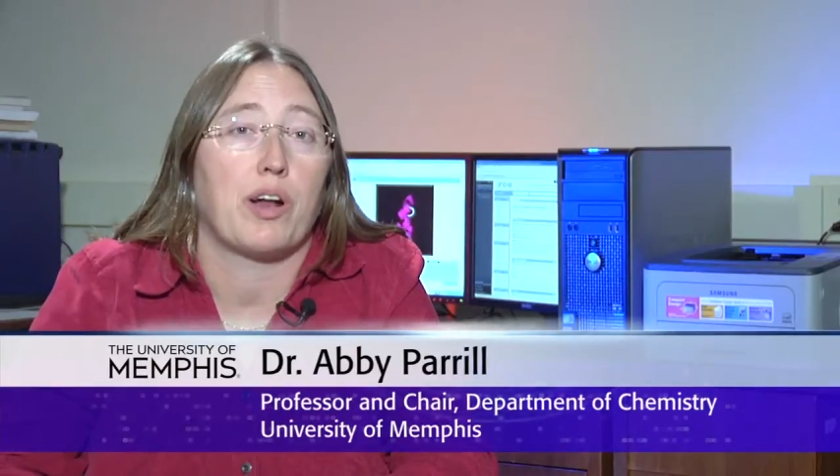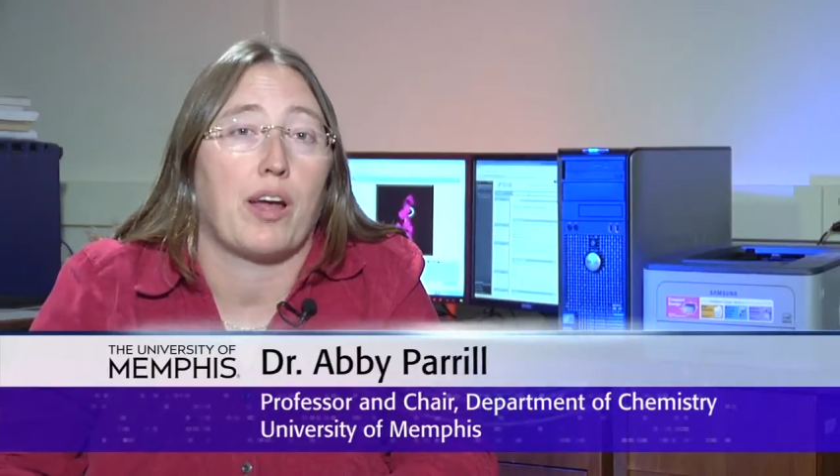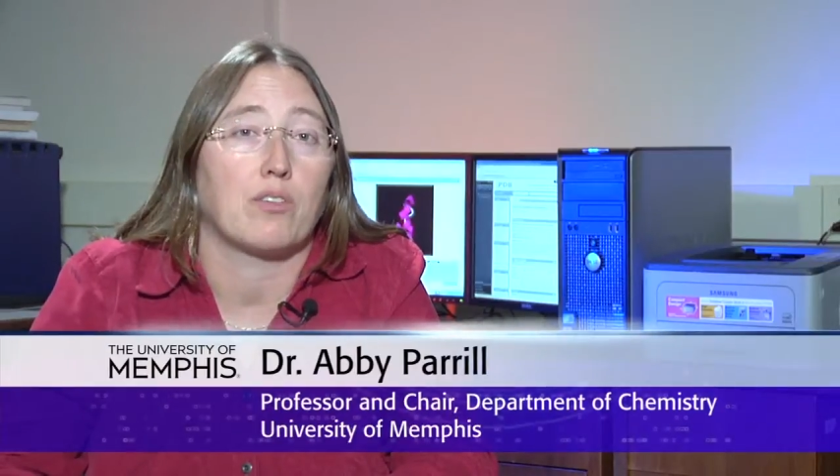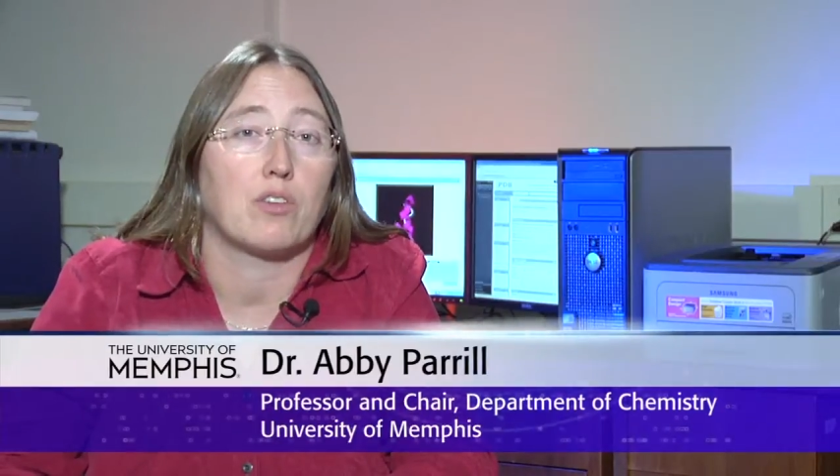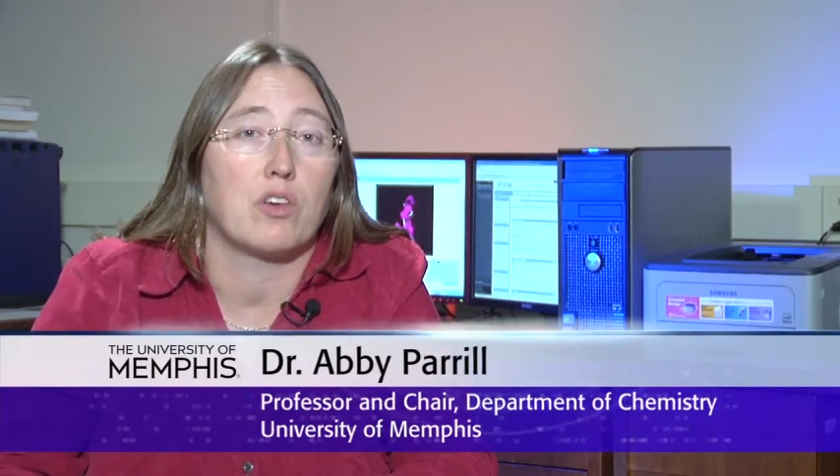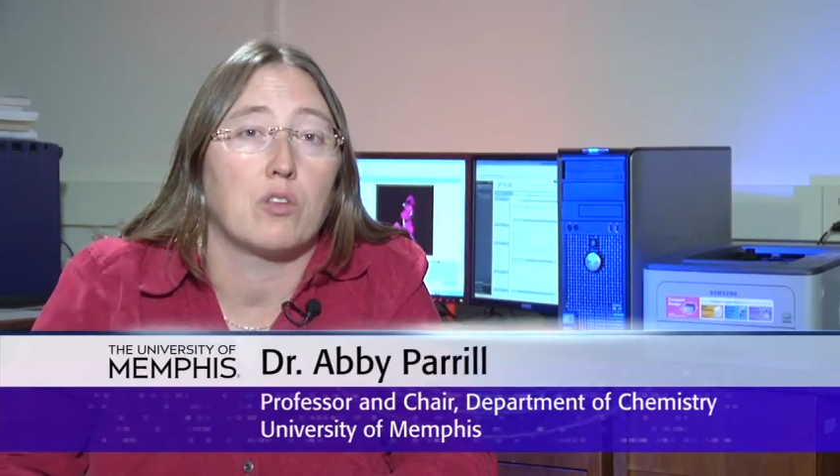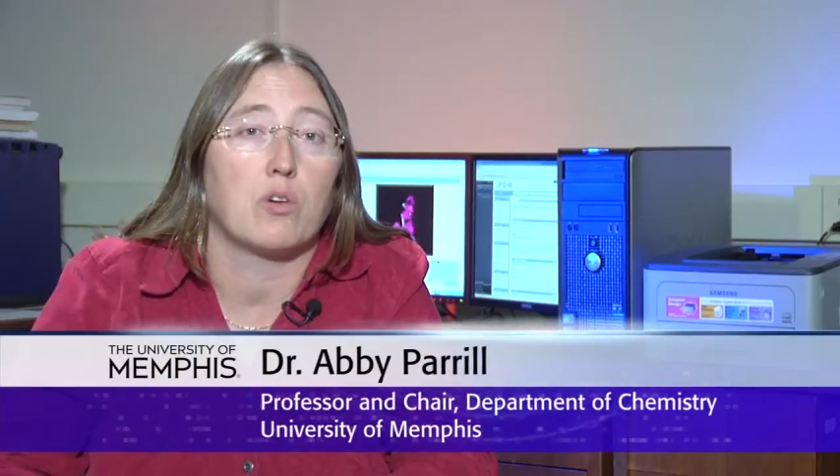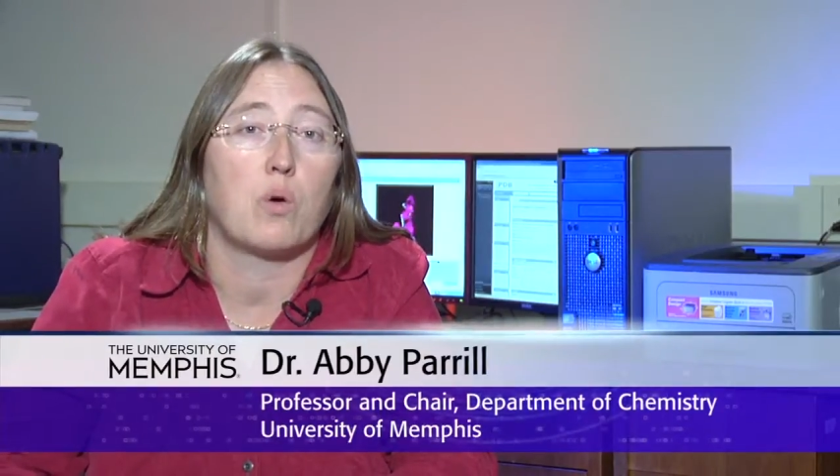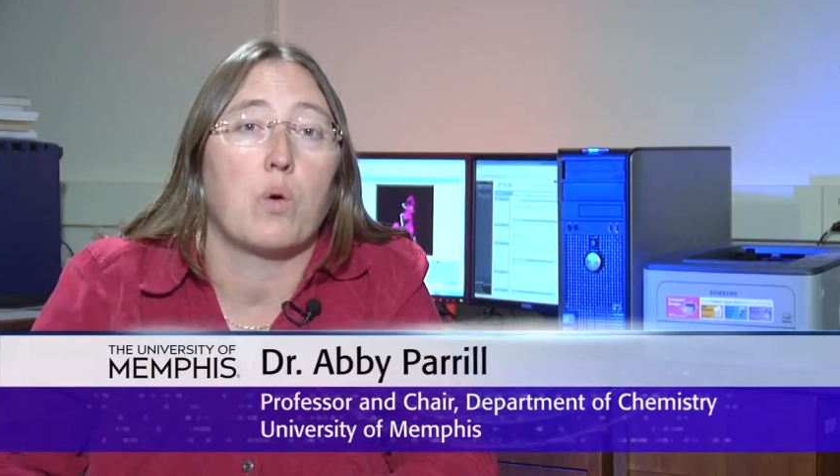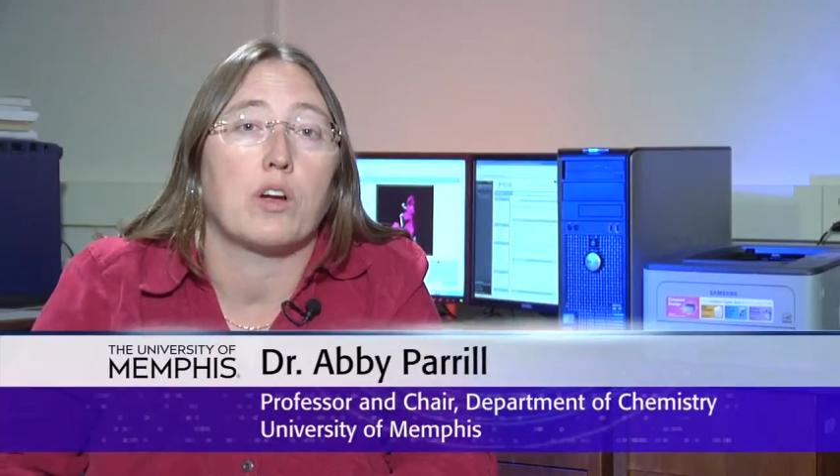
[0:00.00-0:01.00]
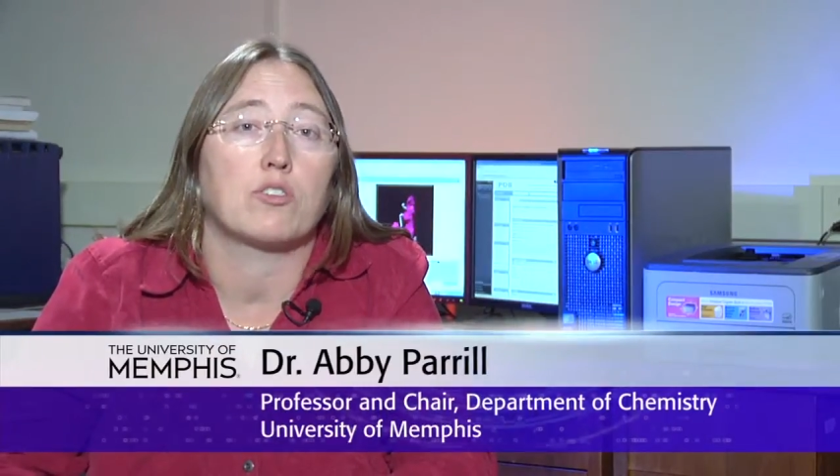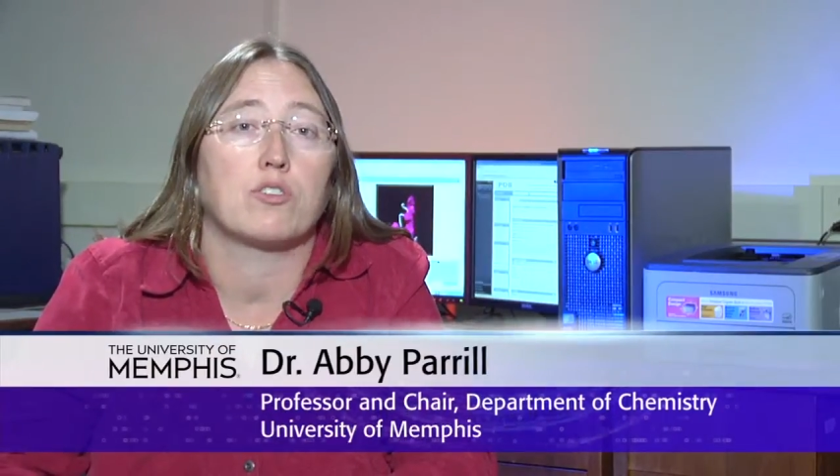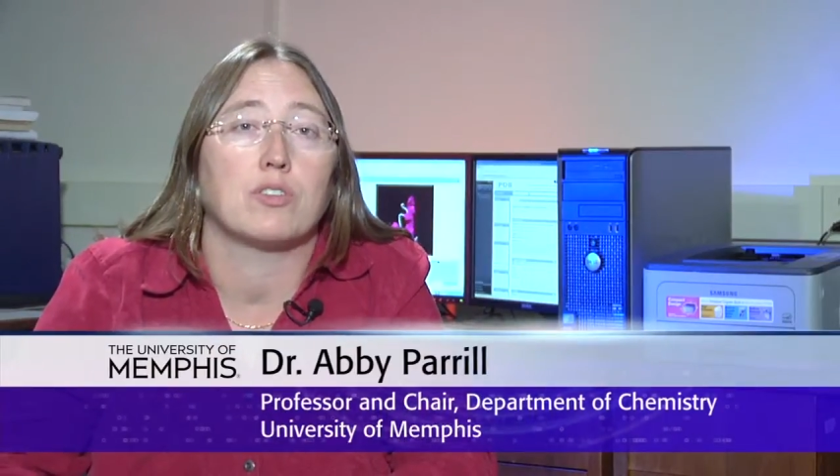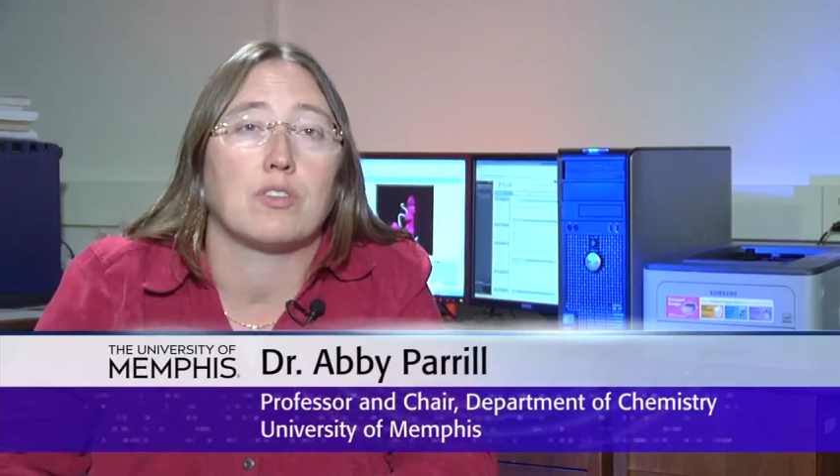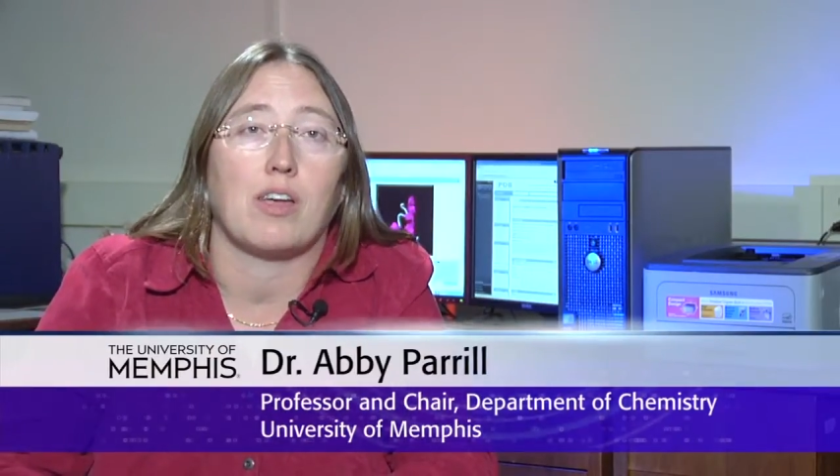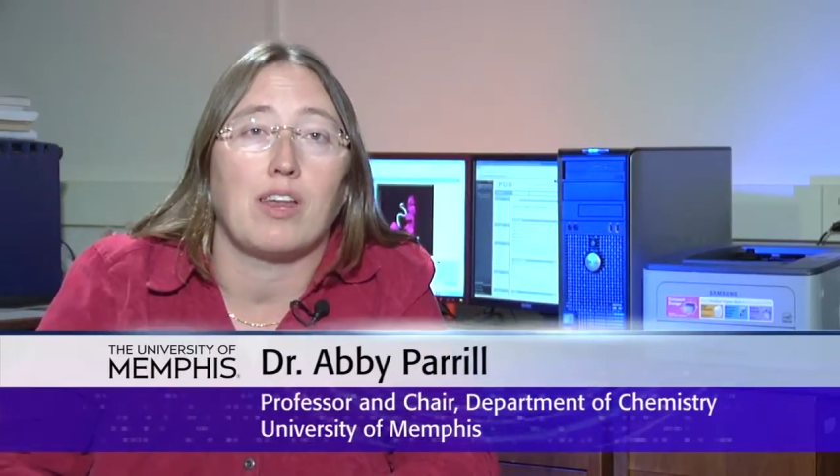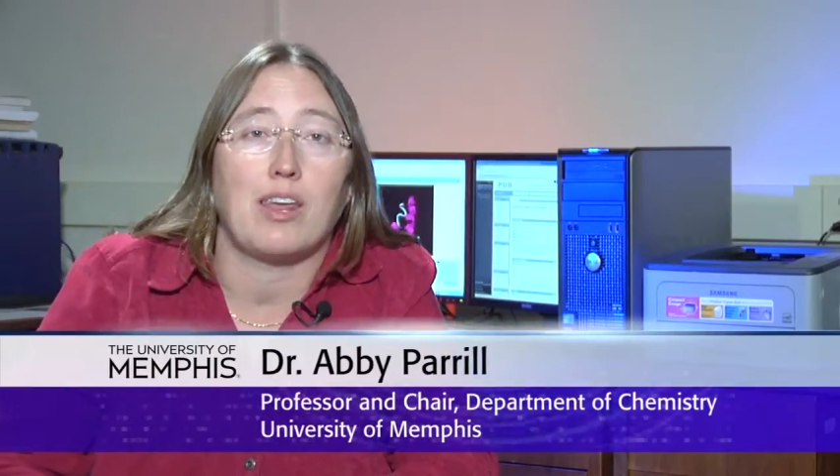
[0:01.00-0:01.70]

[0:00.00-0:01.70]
at asking the questions he